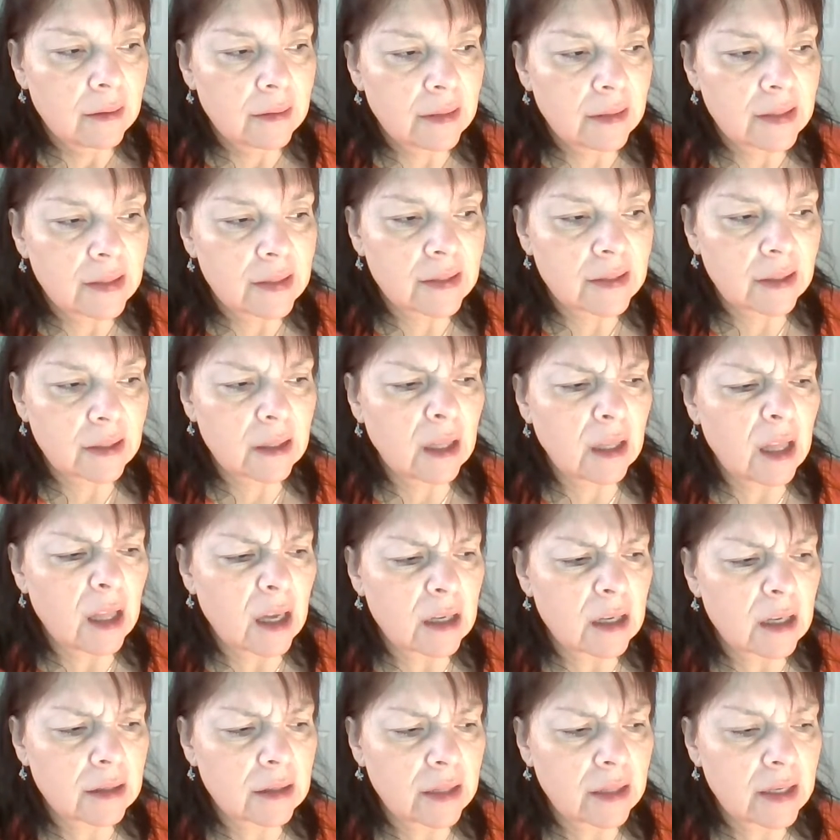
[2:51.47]
they said a
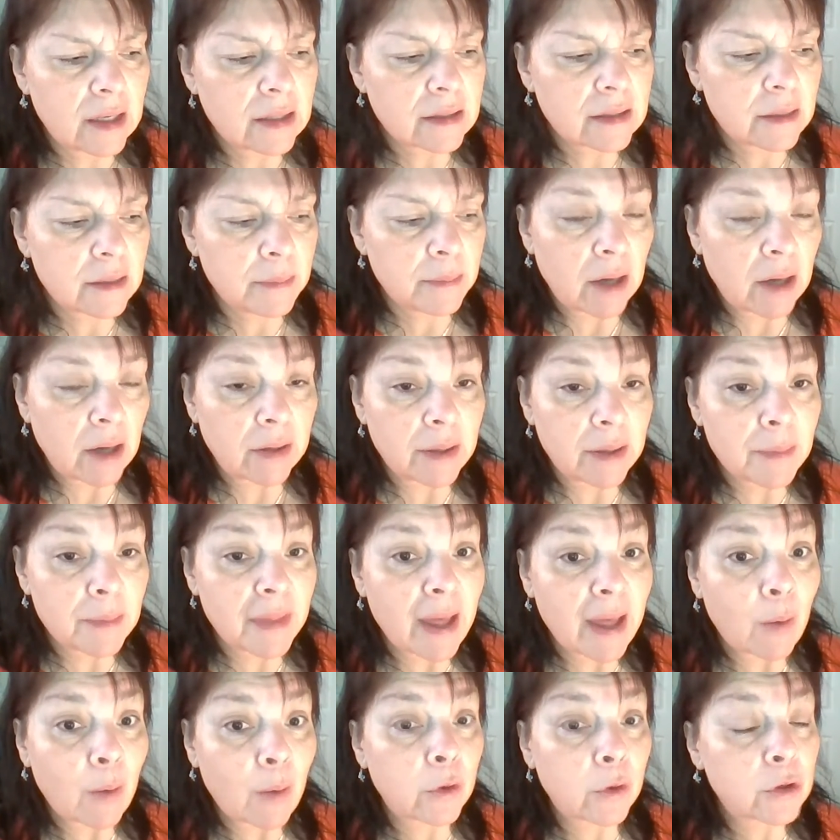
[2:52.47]
lot of things about Him
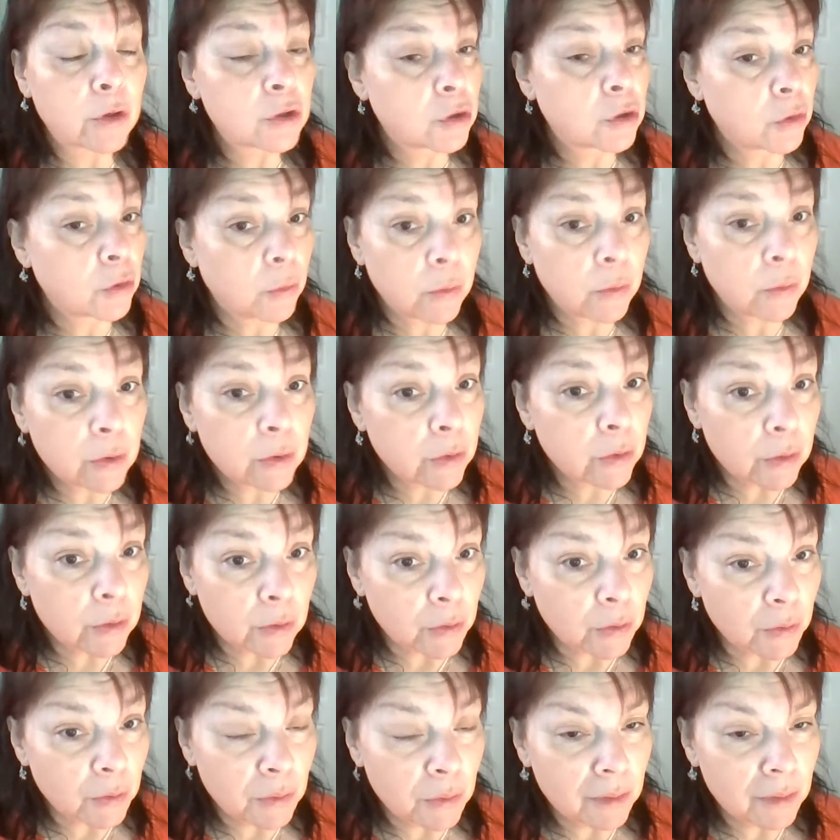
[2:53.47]
that were
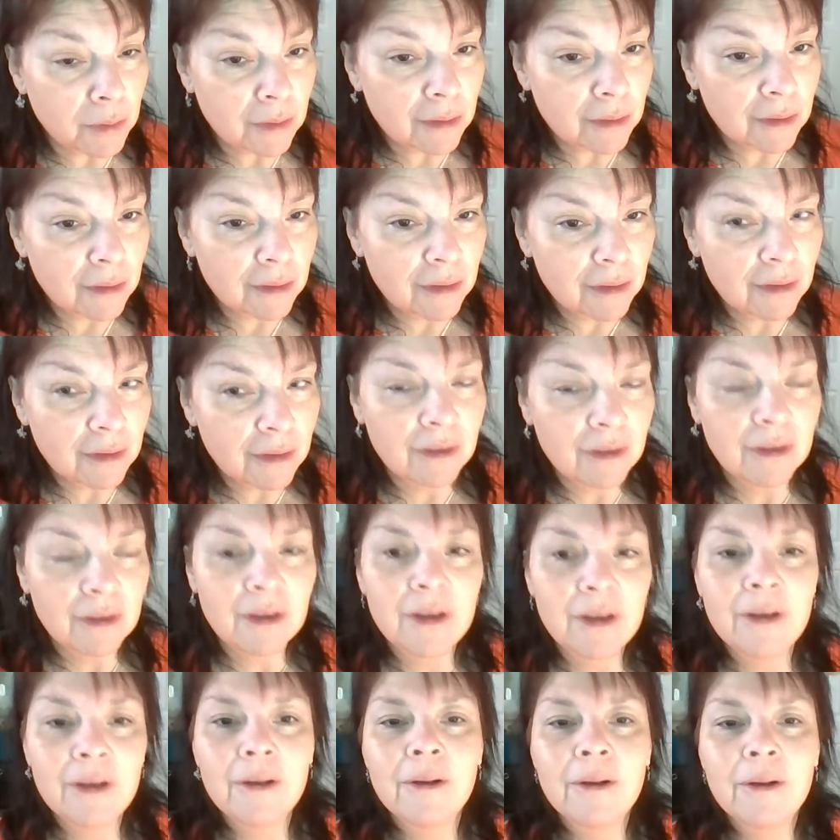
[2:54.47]
true.
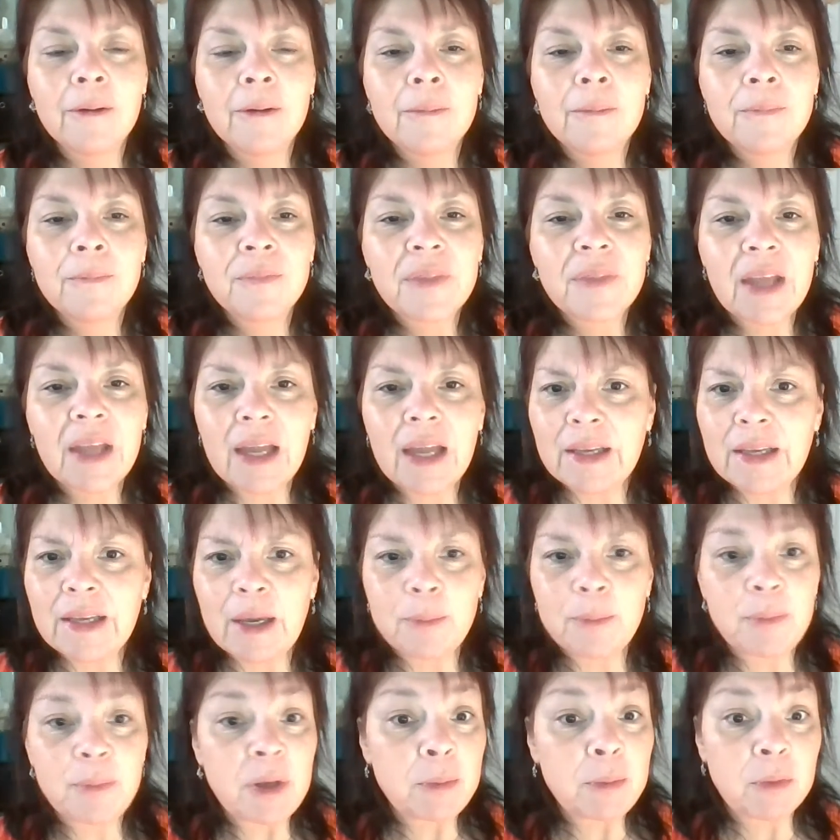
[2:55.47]
And
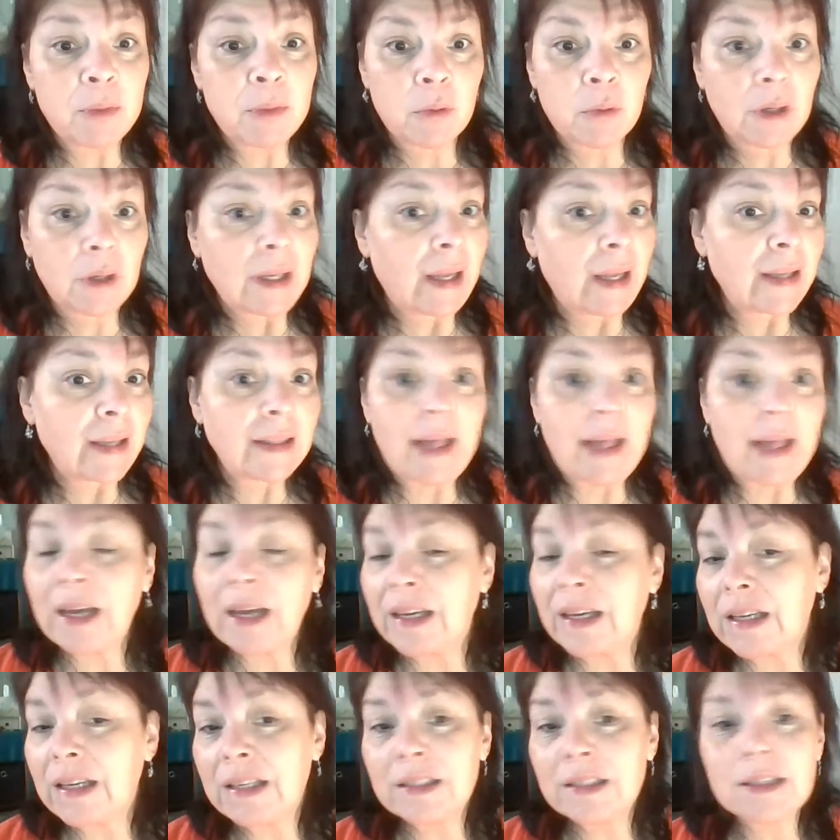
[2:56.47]
yet people were like,
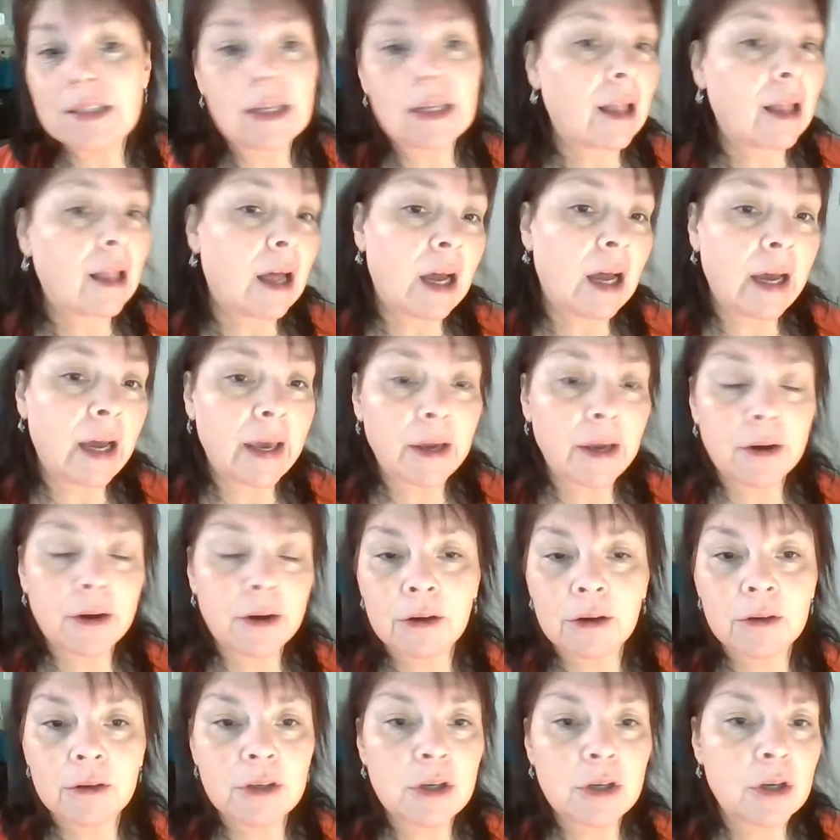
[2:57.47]
that he's a
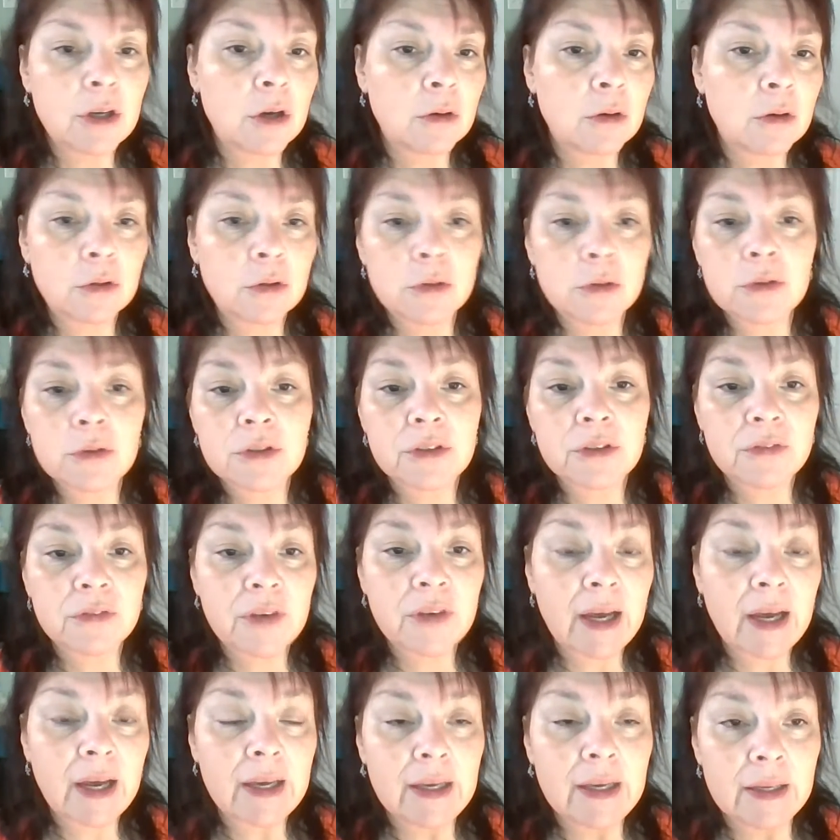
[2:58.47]
liar,
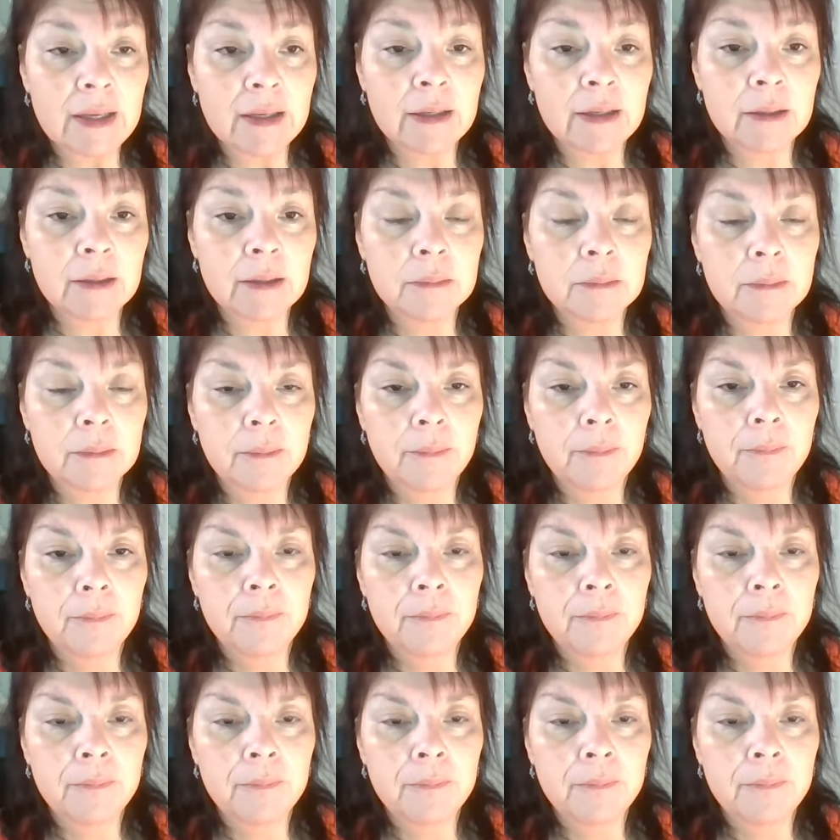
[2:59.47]
crucify him.